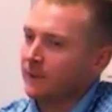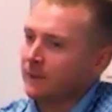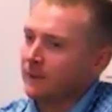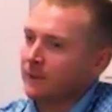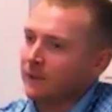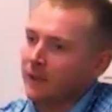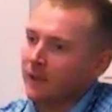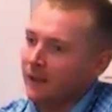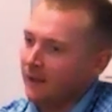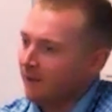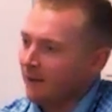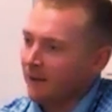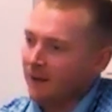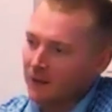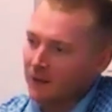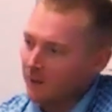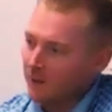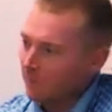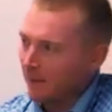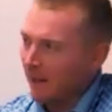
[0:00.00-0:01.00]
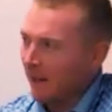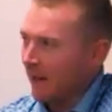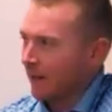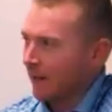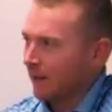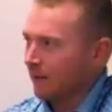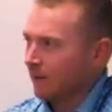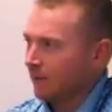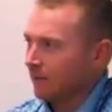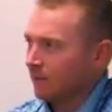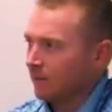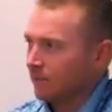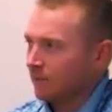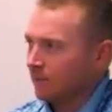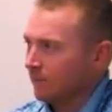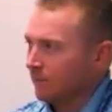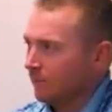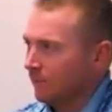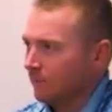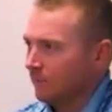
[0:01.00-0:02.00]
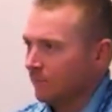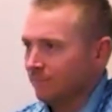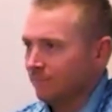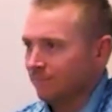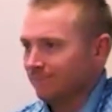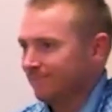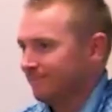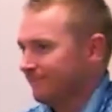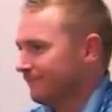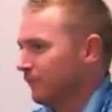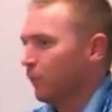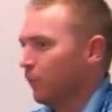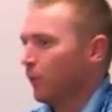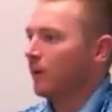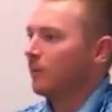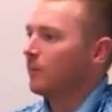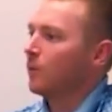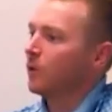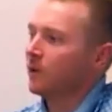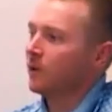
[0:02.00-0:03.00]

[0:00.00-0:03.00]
and they come back and want more